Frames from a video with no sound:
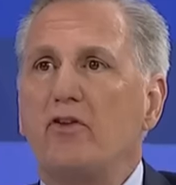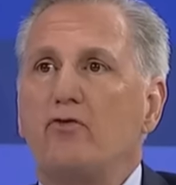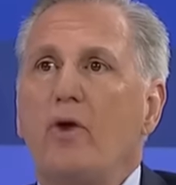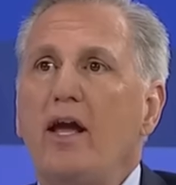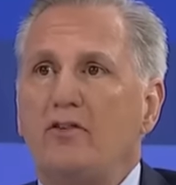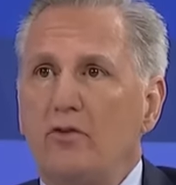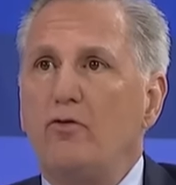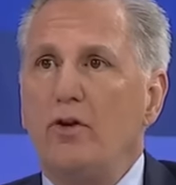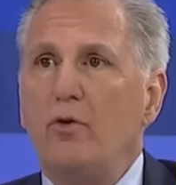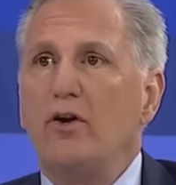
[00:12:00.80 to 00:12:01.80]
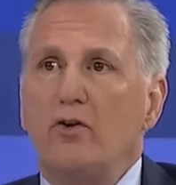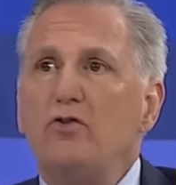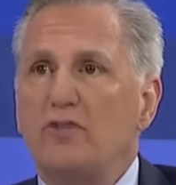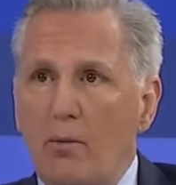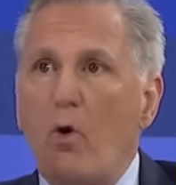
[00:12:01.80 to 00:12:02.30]
this race, if we'd win or
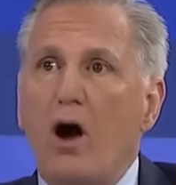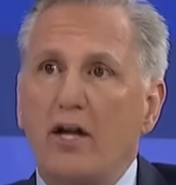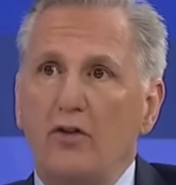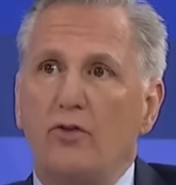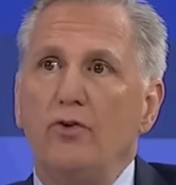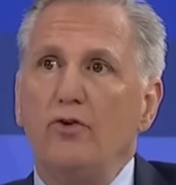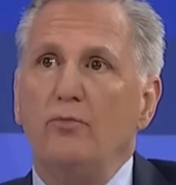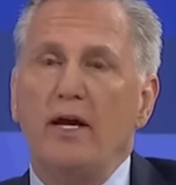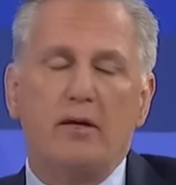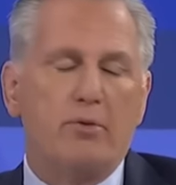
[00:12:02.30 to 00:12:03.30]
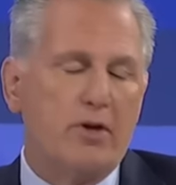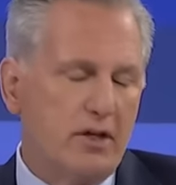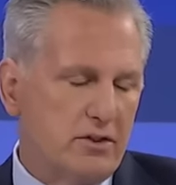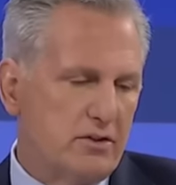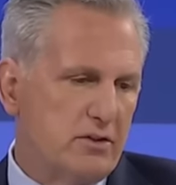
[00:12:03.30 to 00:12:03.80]
lose. I'm walking through making
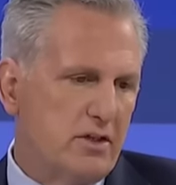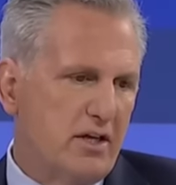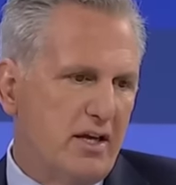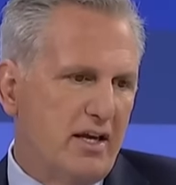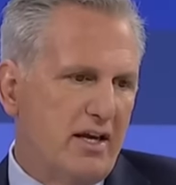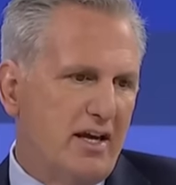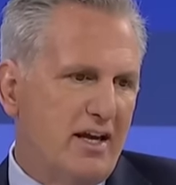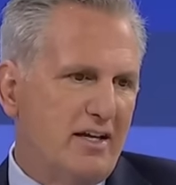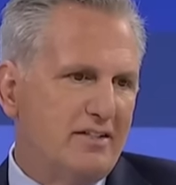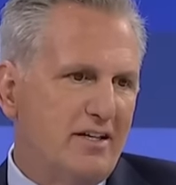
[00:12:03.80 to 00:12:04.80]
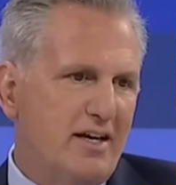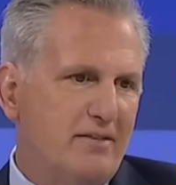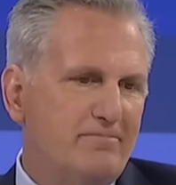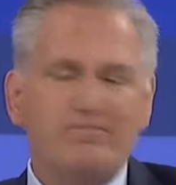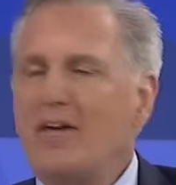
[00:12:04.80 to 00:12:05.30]
predictions. And I
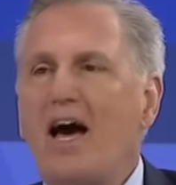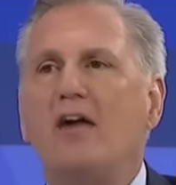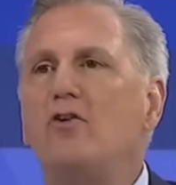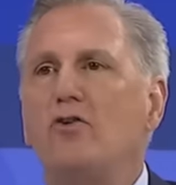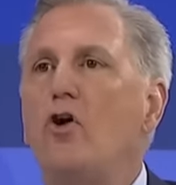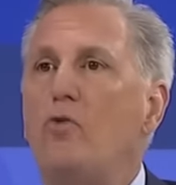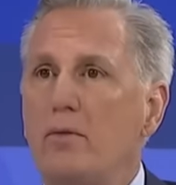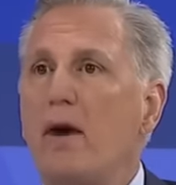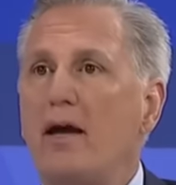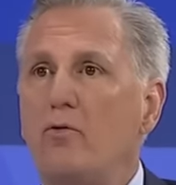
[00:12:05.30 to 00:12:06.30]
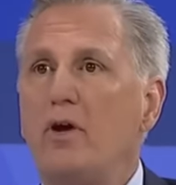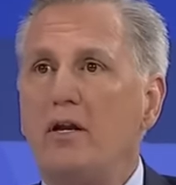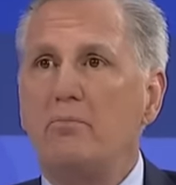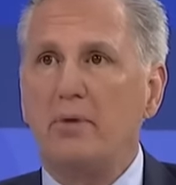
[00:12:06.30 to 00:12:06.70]
say, I don't know, we might win it,